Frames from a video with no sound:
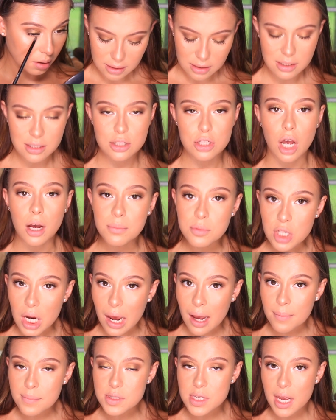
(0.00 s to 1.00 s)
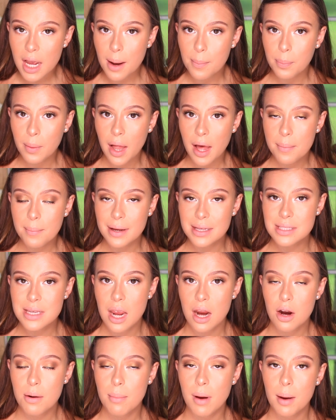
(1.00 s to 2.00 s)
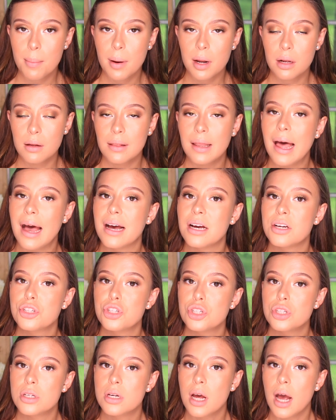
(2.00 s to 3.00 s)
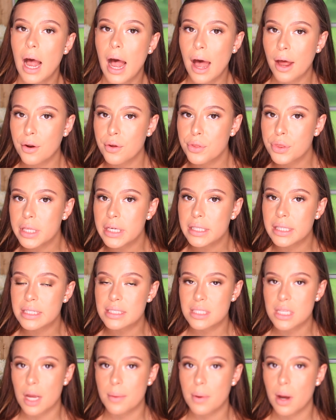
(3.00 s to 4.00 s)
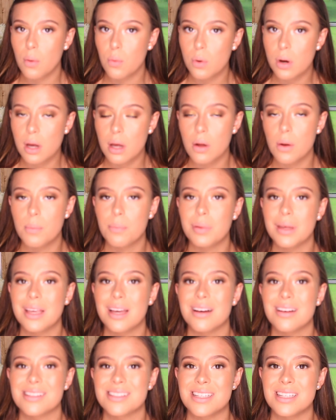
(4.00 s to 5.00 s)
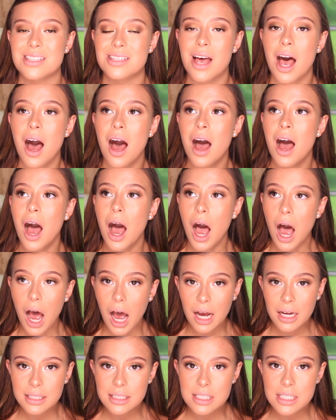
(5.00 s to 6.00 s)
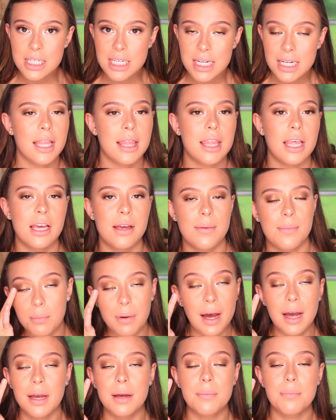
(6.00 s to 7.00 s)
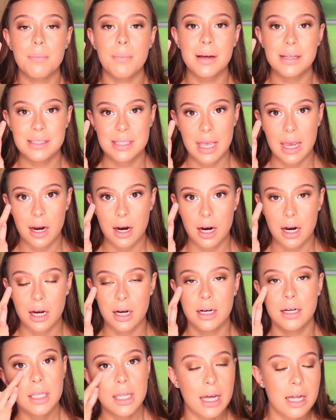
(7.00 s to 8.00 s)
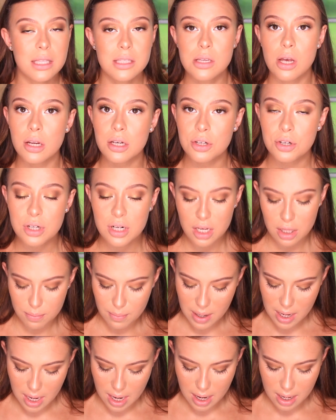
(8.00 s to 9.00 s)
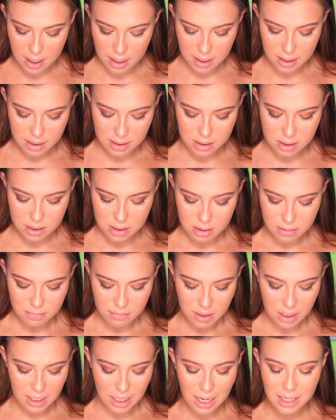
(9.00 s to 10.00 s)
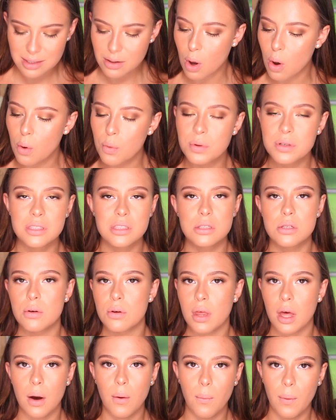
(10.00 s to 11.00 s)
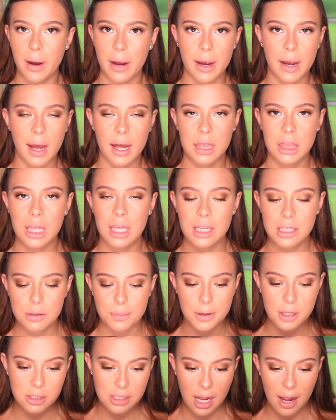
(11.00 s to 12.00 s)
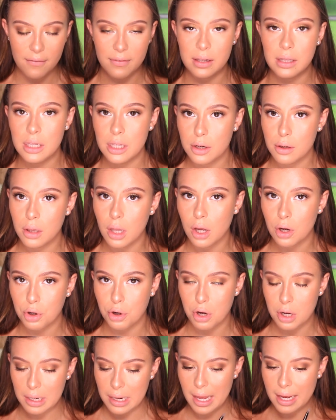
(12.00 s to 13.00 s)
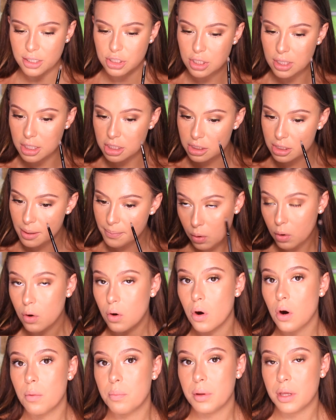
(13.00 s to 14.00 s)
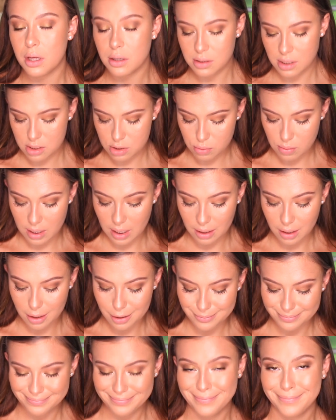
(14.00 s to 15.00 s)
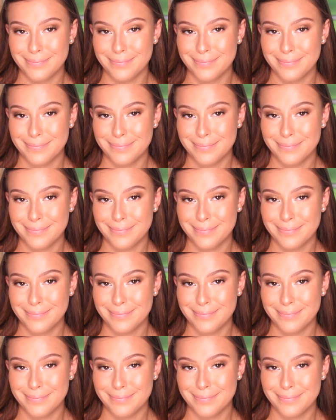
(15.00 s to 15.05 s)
Sometimes I apply mascara on my bottom lash. I don't think this time I will, because it's hot and then my mascara gets underneath my eyes. It has always do that way. I think it's because I have a little longer lashes or because I sweat a lot.